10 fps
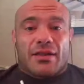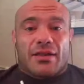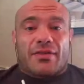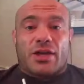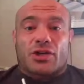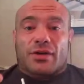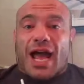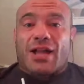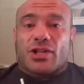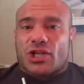that you're
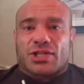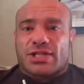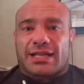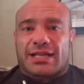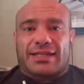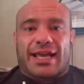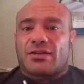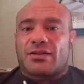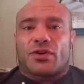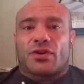not just at the
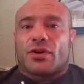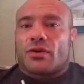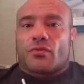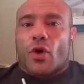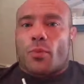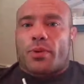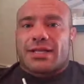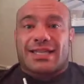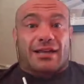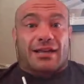end of your rope
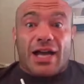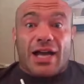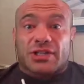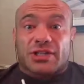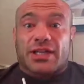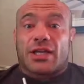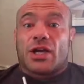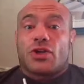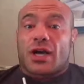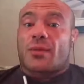psychologically.
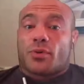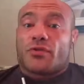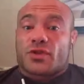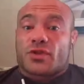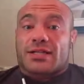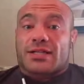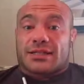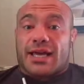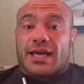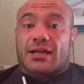Right. You got to prove to us
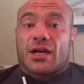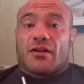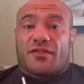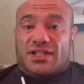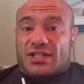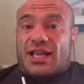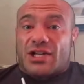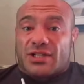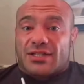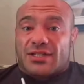that like
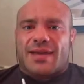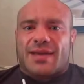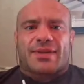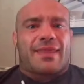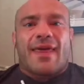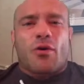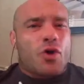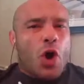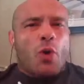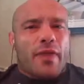physiologically something's happening. They don't
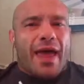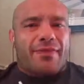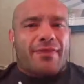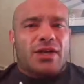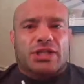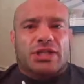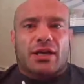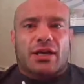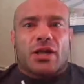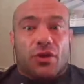know that. They just think
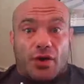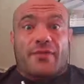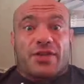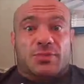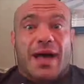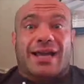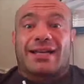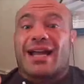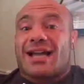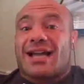right. they're on the spot.
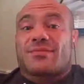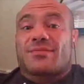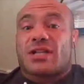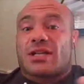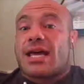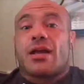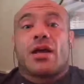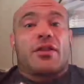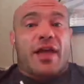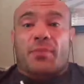And nine right. times out of ten,
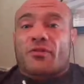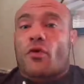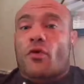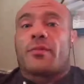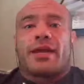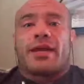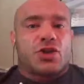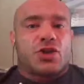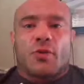they perform, and it's you, no